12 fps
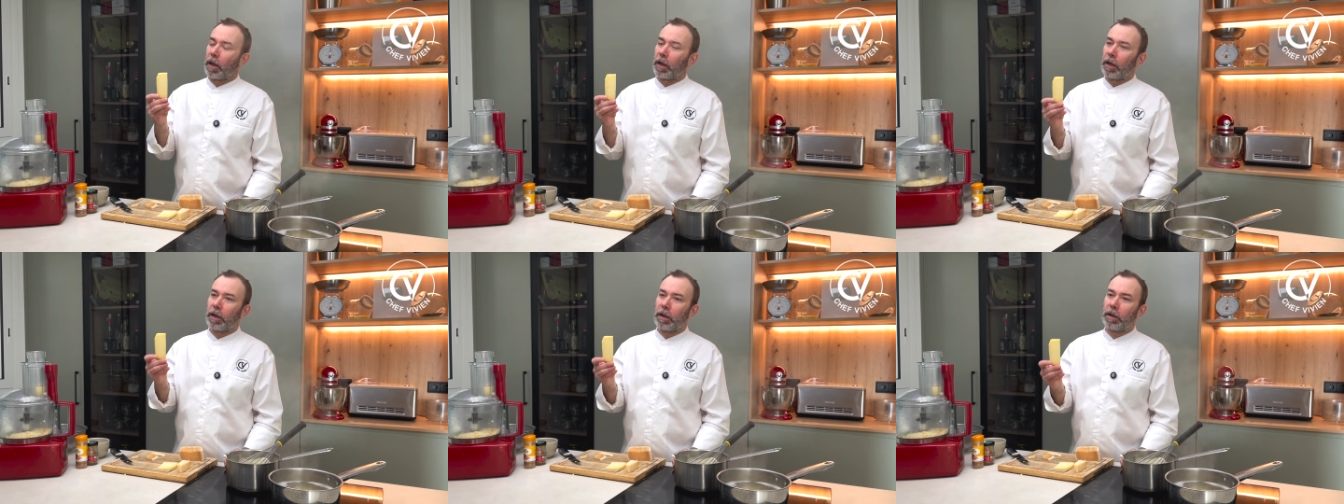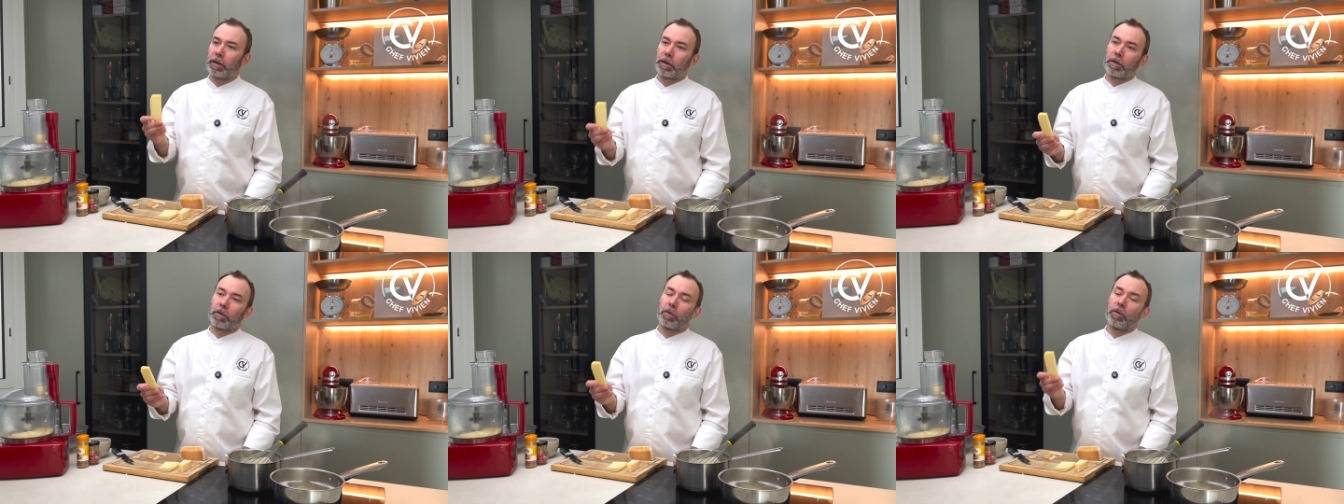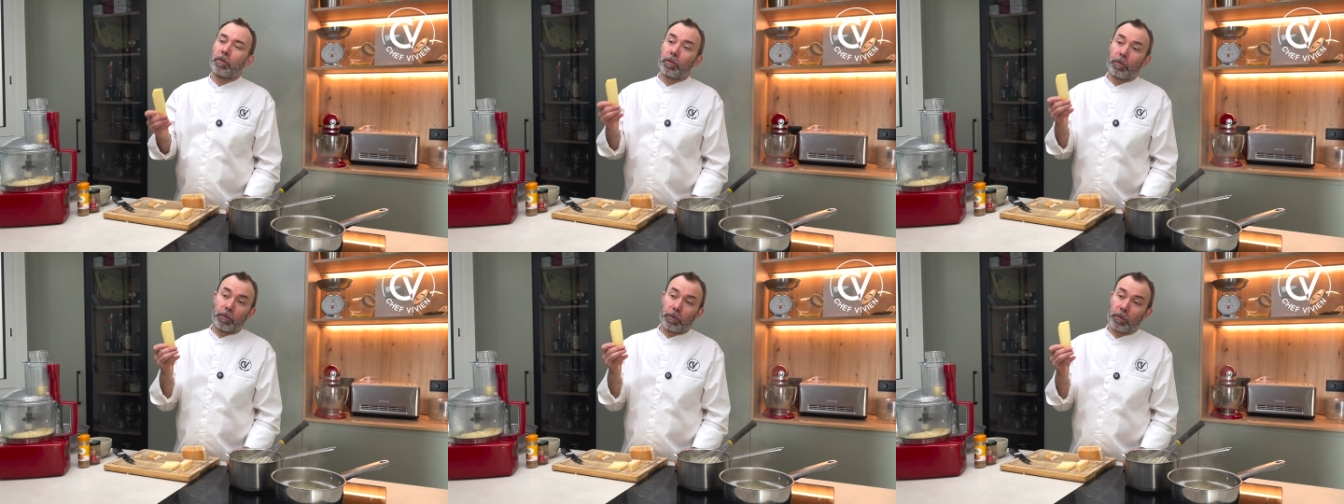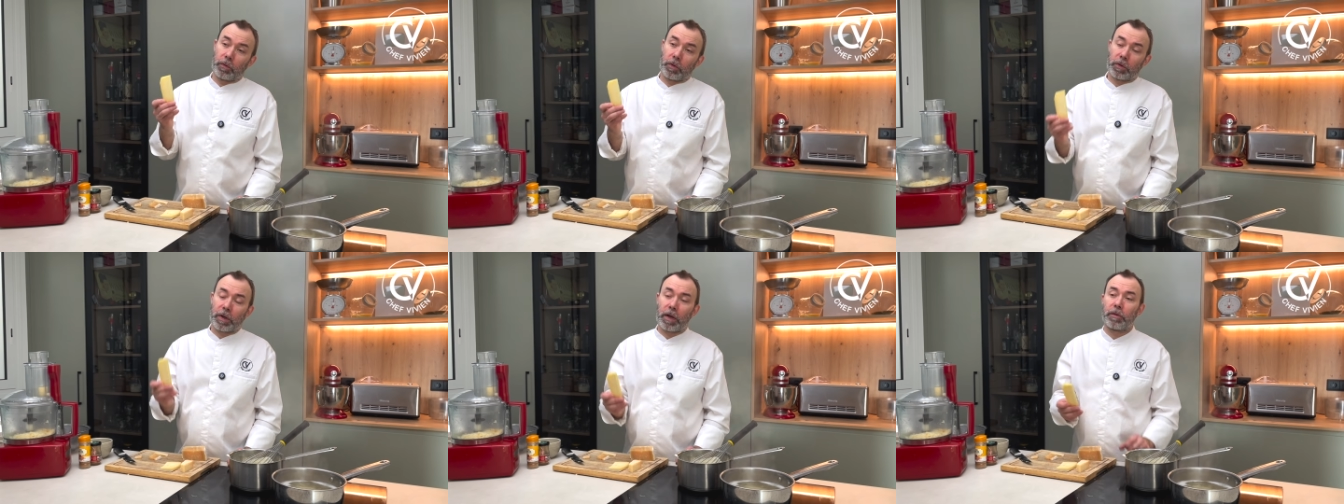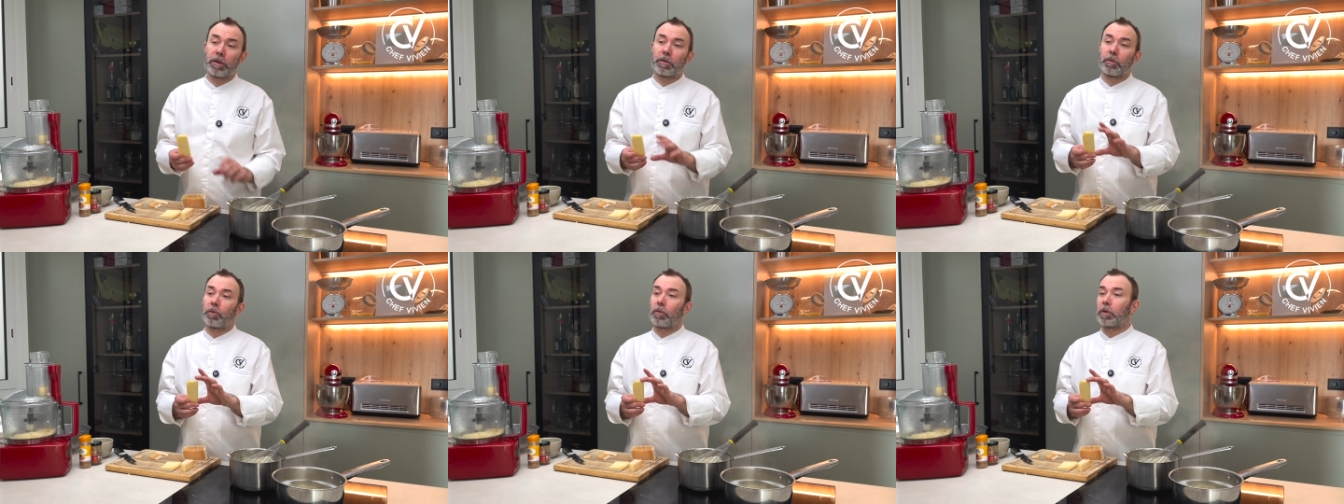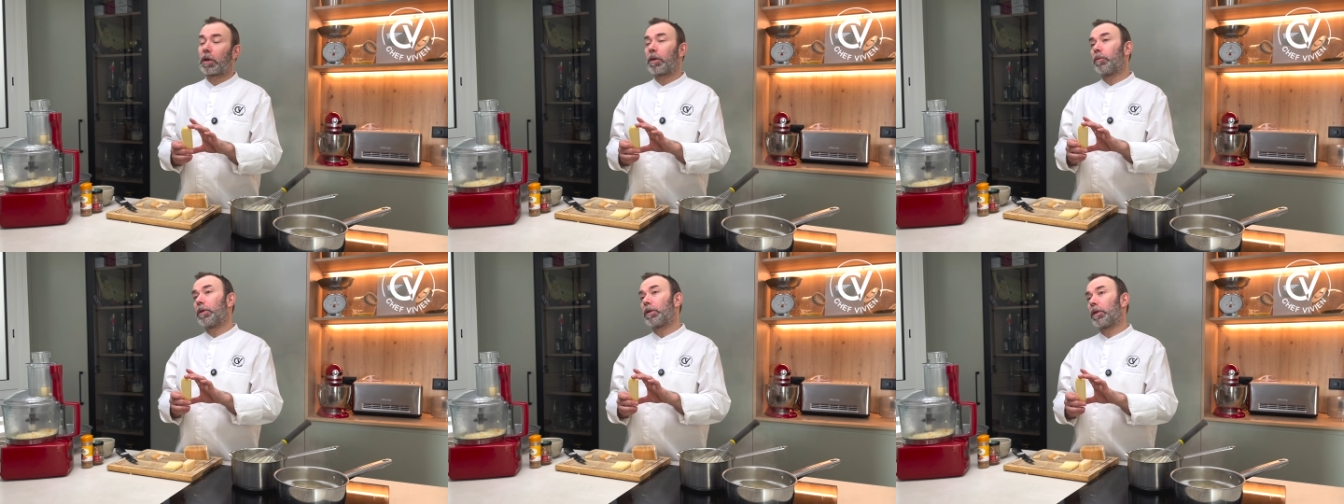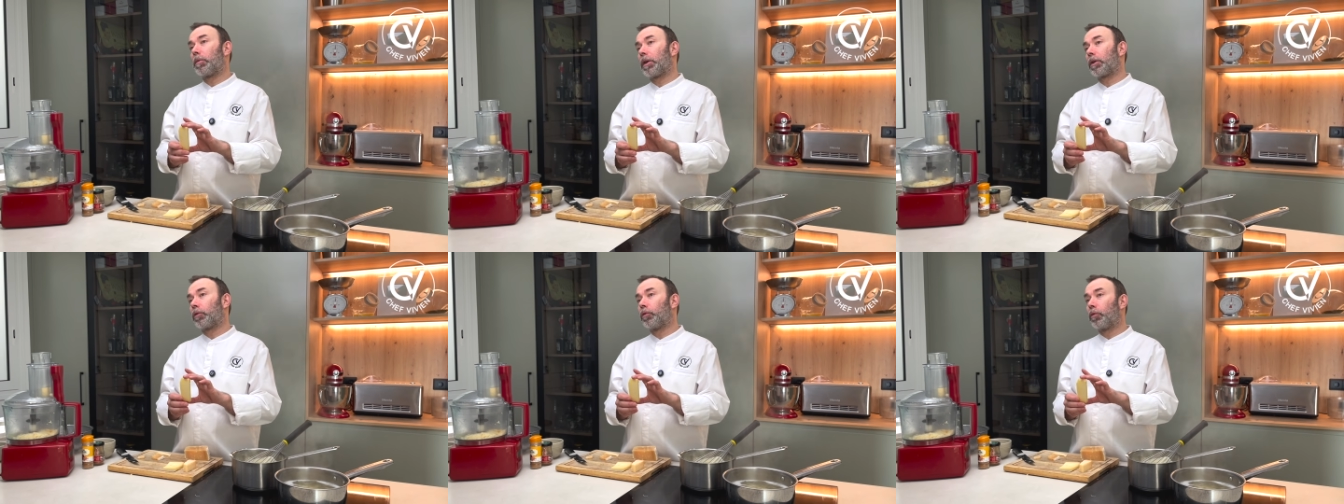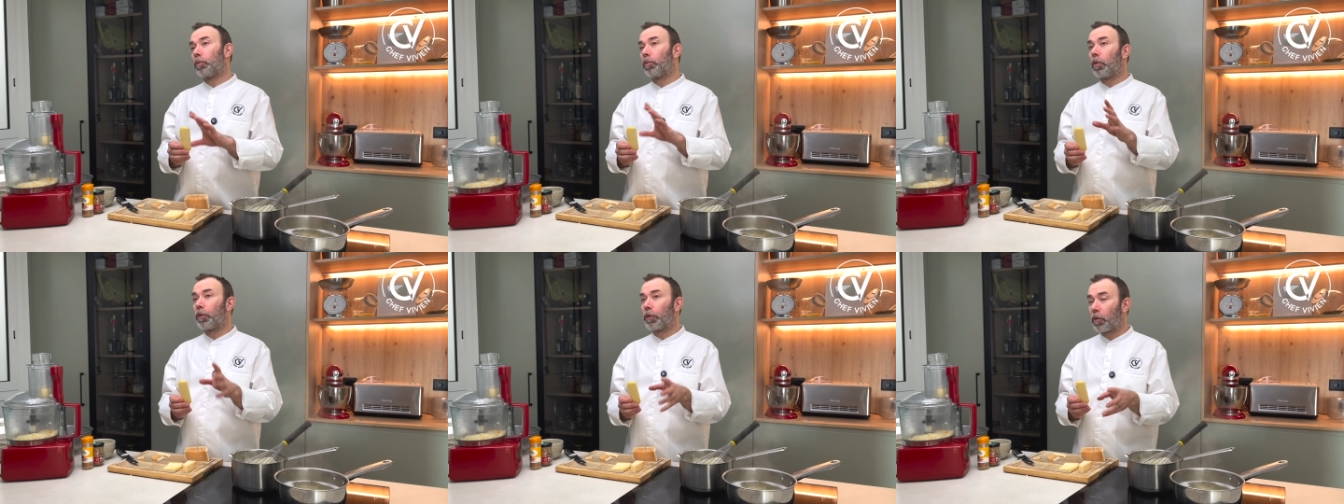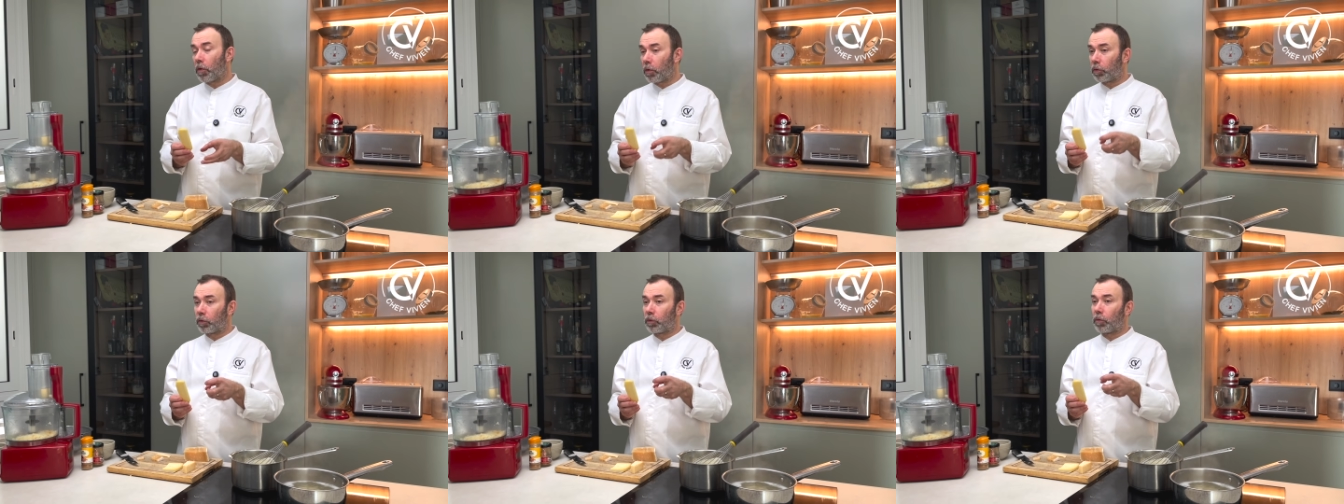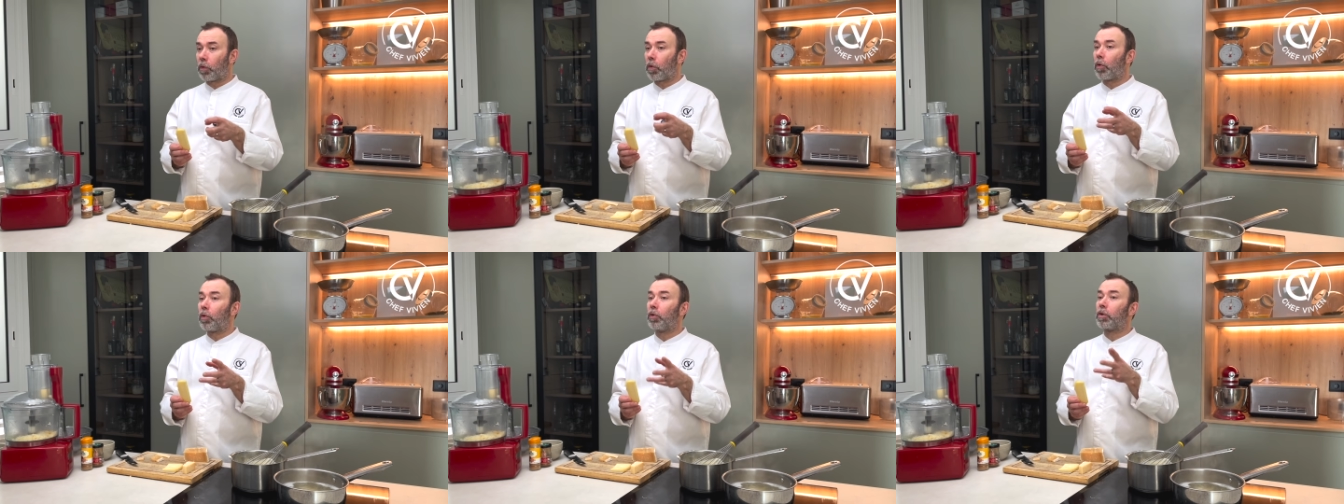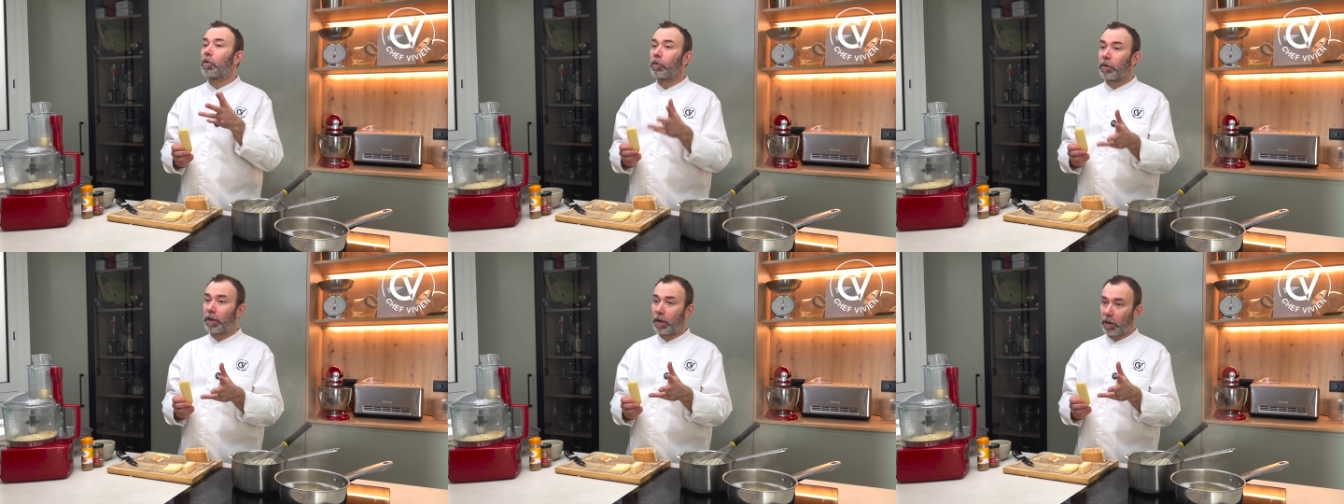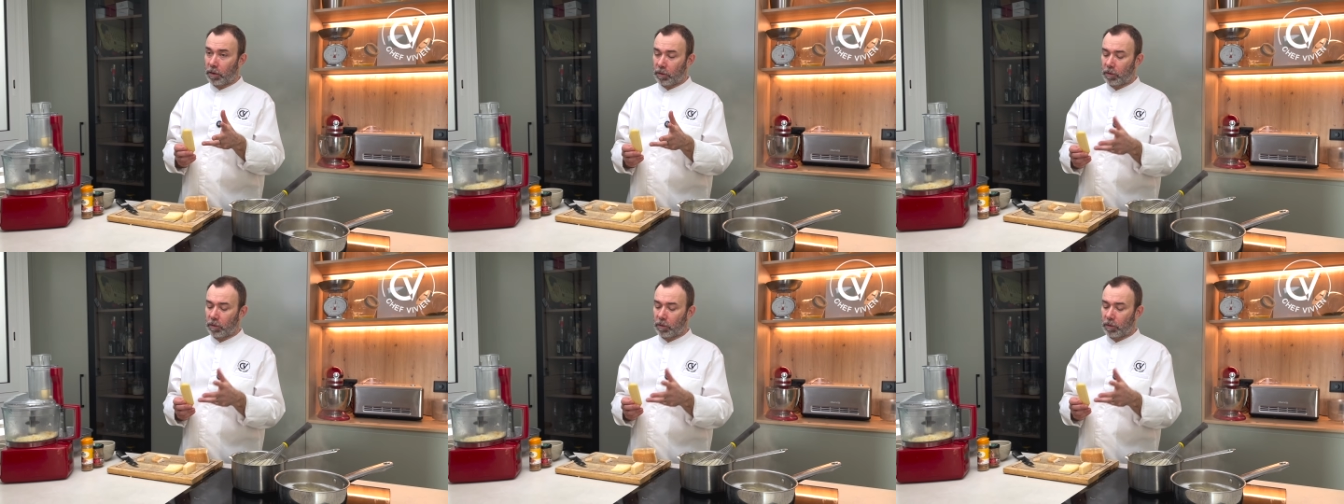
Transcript: It's, if you don't have, it can be similar to Beaufort or to Old Comté.